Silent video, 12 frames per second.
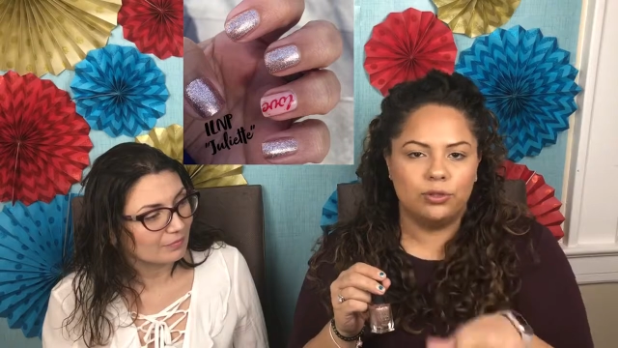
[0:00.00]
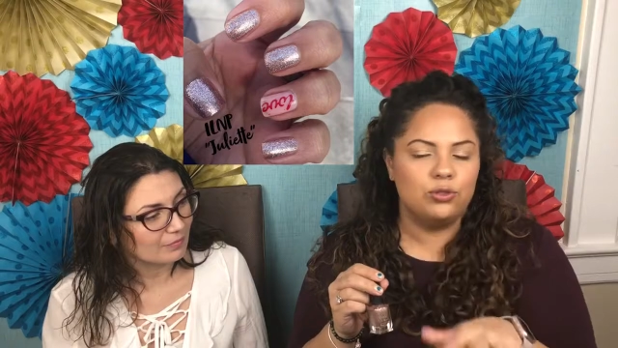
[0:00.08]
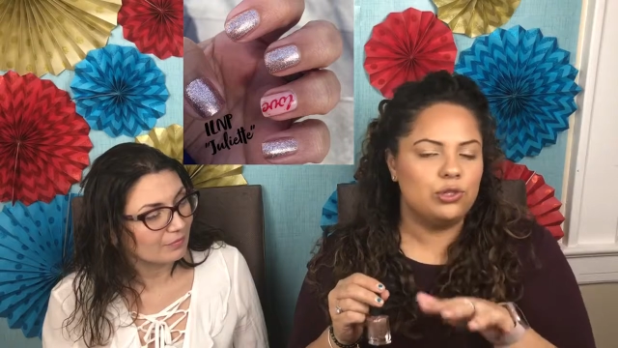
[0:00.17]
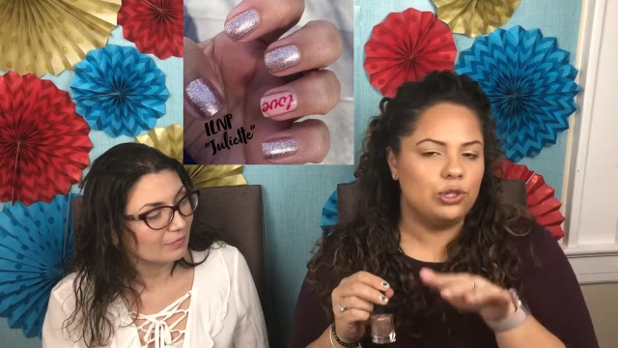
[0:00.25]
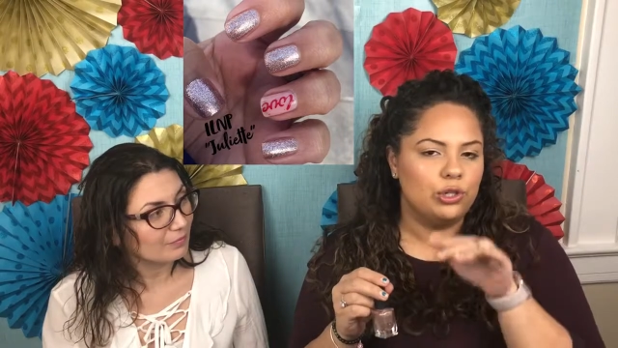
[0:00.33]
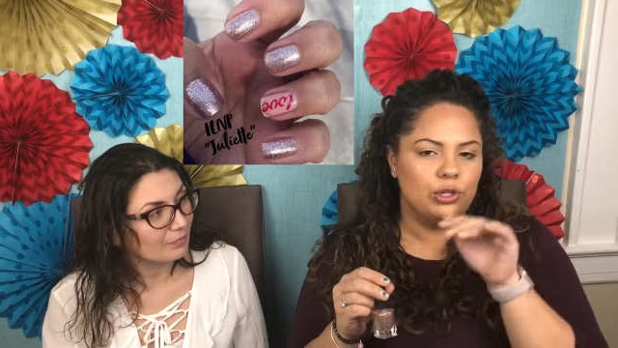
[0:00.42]

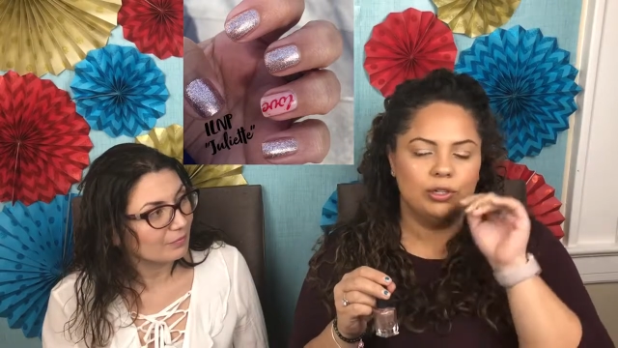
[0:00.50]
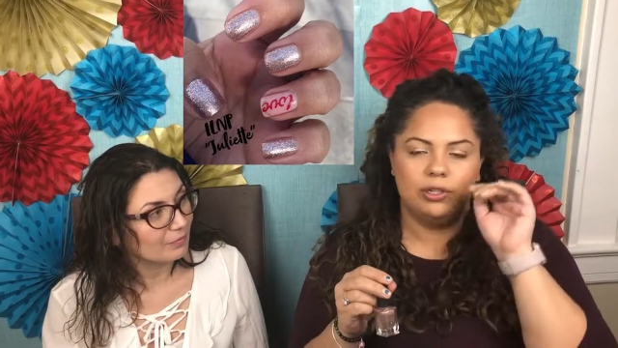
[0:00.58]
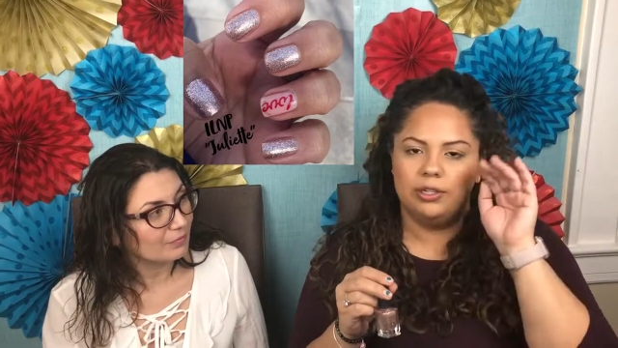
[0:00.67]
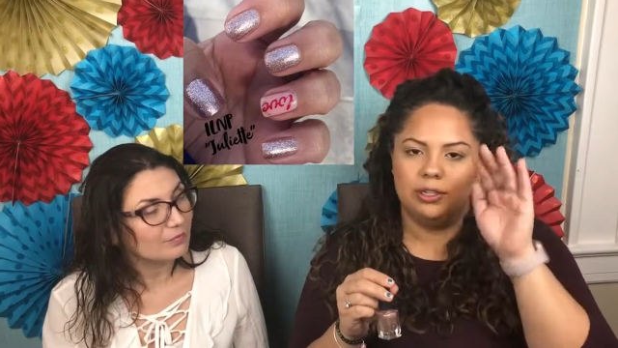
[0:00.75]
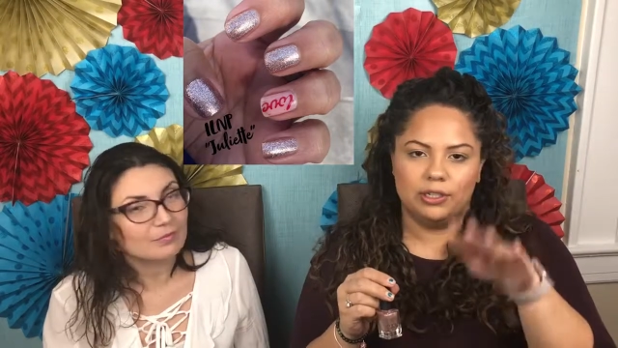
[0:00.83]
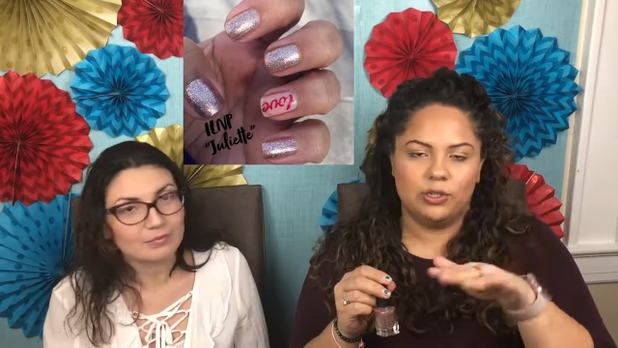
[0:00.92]
Speaker 1: insert
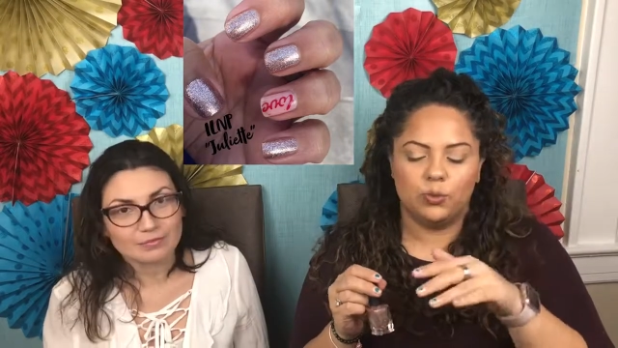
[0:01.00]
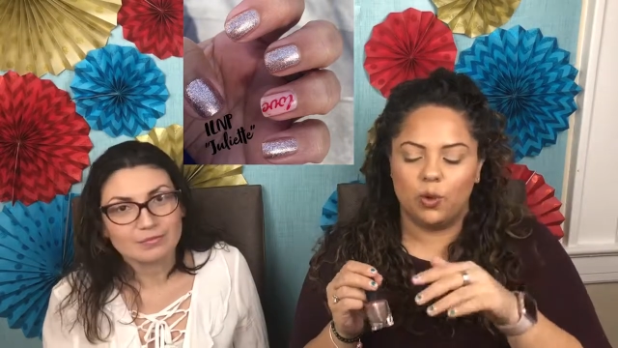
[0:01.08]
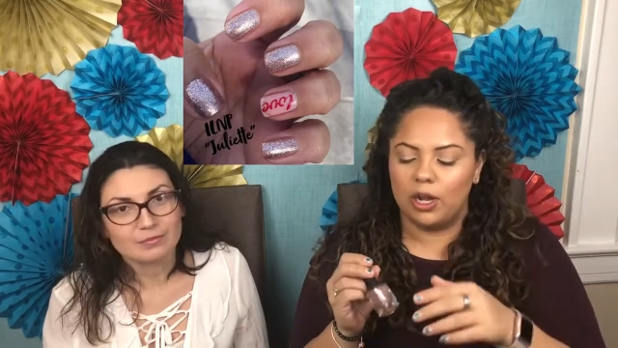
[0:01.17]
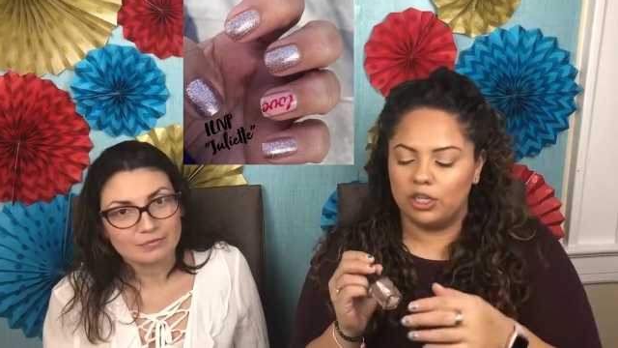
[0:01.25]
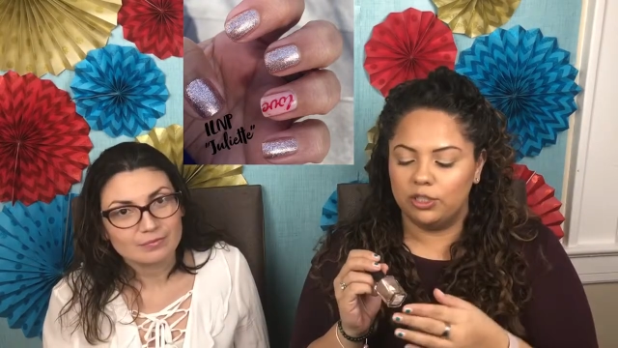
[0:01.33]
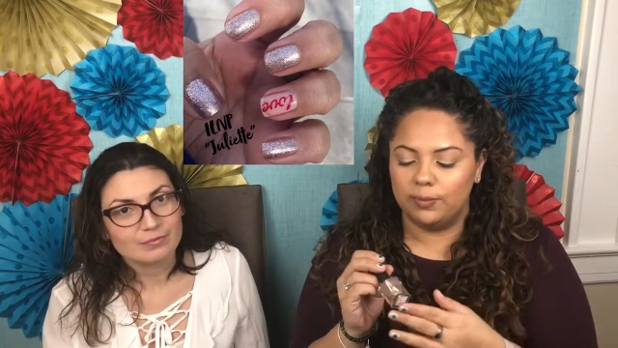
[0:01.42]
a
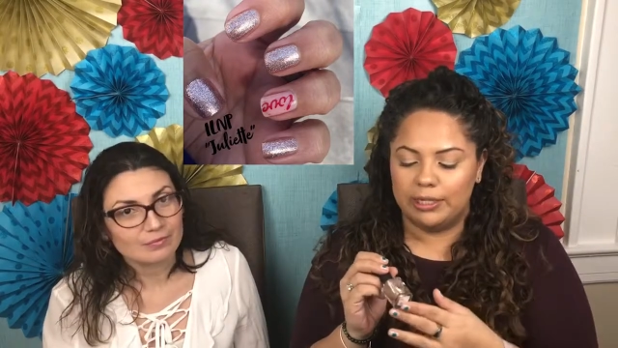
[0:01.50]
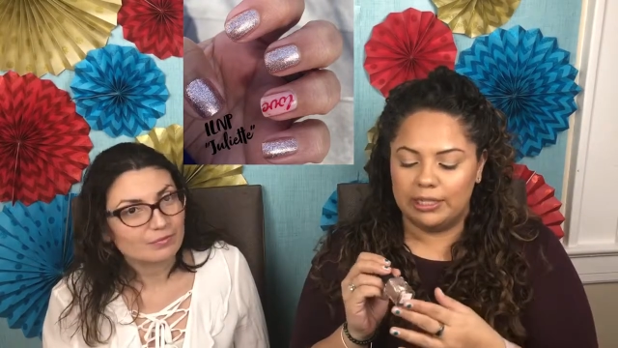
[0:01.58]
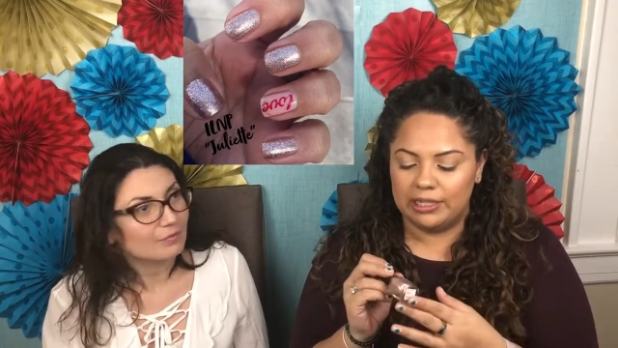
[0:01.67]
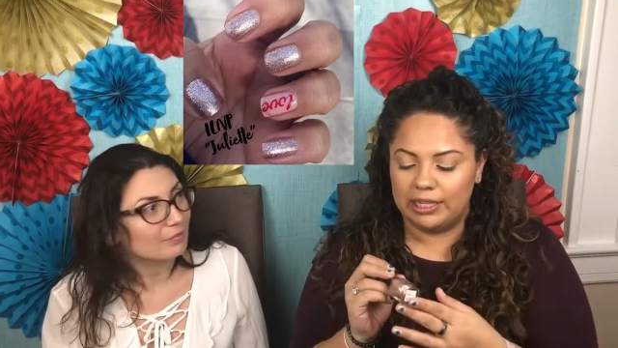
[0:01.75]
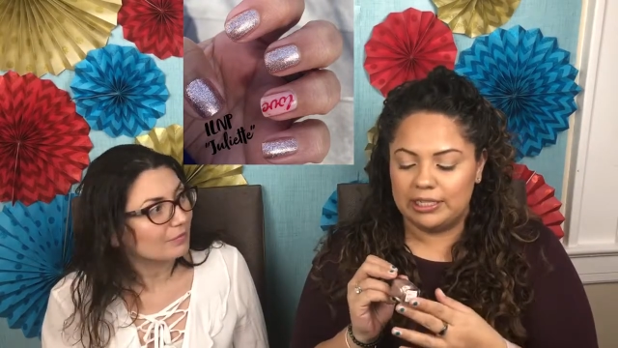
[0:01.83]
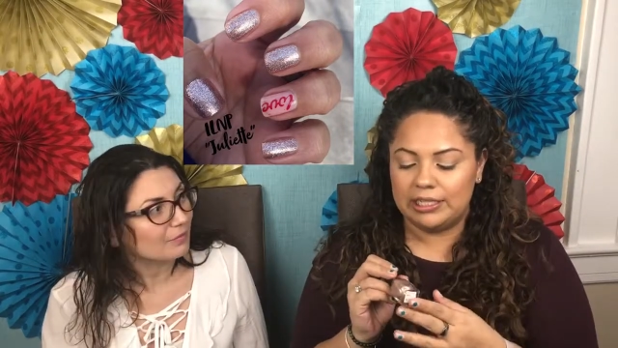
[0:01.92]
swatch
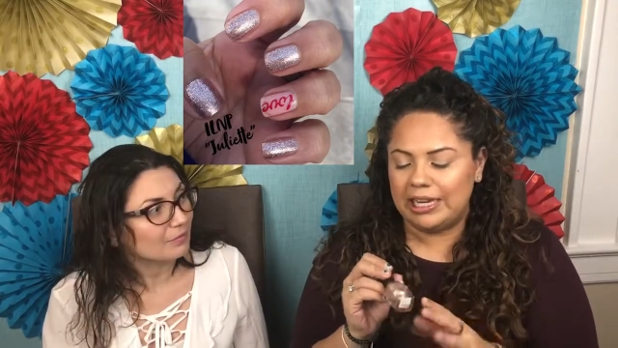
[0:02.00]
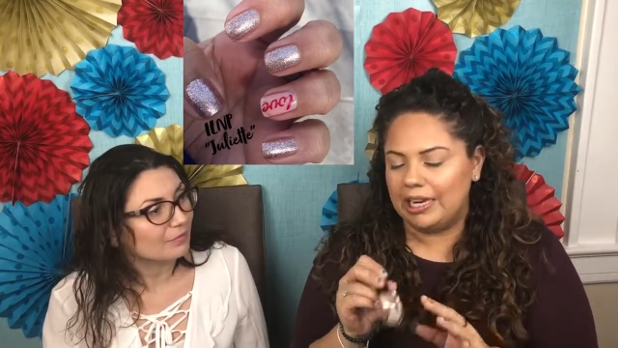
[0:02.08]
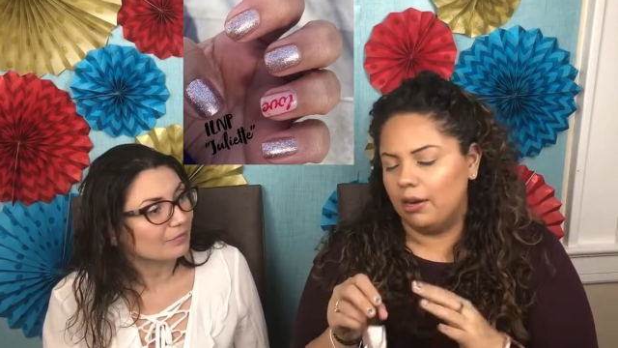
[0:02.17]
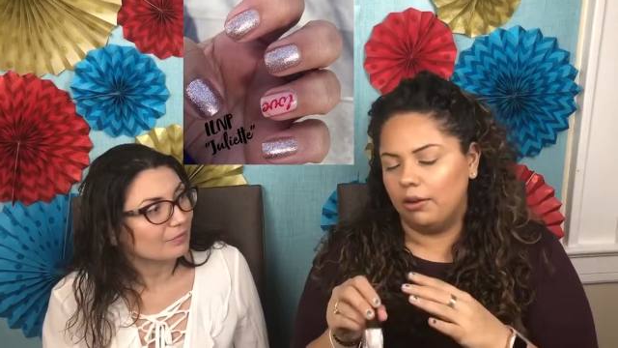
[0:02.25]
because I did,